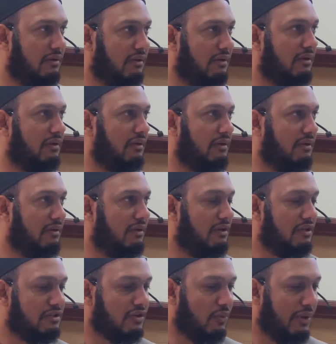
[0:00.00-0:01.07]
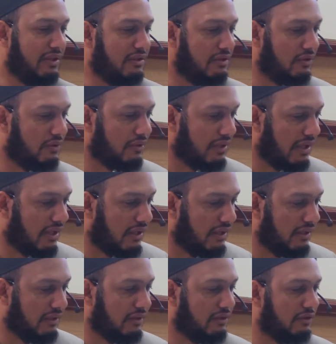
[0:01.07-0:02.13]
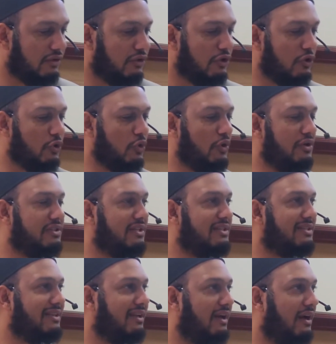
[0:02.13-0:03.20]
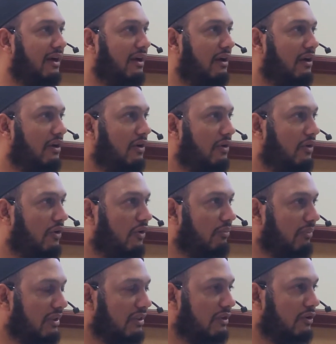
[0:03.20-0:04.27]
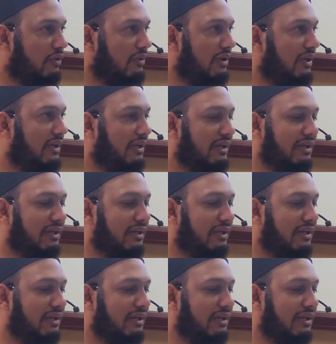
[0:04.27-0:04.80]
Okay. So when the Quran uses ka or mithlu,